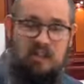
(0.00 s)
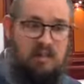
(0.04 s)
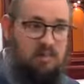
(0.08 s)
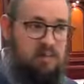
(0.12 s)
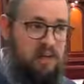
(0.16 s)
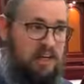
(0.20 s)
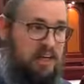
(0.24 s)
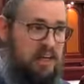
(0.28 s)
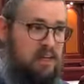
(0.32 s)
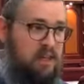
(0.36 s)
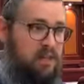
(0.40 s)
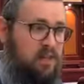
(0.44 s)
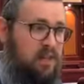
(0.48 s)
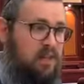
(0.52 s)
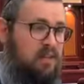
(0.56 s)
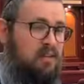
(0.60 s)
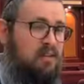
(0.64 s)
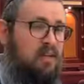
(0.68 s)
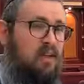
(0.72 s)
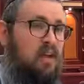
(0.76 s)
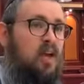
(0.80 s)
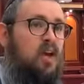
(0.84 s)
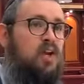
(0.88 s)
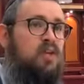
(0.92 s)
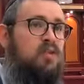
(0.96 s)
beneath
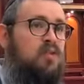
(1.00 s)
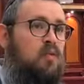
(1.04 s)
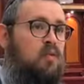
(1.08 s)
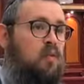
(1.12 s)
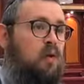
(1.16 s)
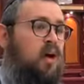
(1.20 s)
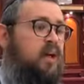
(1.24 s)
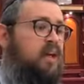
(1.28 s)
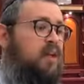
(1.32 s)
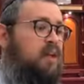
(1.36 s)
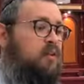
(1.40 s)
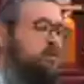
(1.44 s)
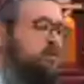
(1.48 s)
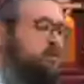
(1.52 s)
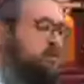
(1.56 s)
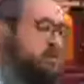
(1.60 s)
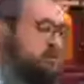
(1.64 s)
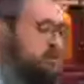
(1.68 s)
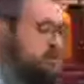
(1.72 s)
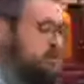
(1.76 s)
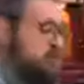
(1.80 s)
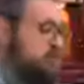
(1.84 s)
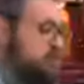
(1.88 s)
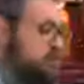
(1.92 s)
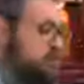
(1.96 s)
it, so why here is it
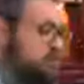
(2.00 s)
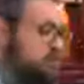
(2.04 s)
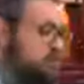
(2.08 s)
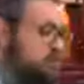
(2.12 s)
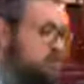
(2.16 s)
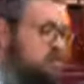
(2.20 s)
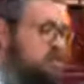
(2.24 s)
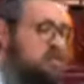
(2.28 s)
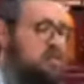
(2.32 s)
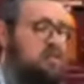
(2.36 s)
in reverse?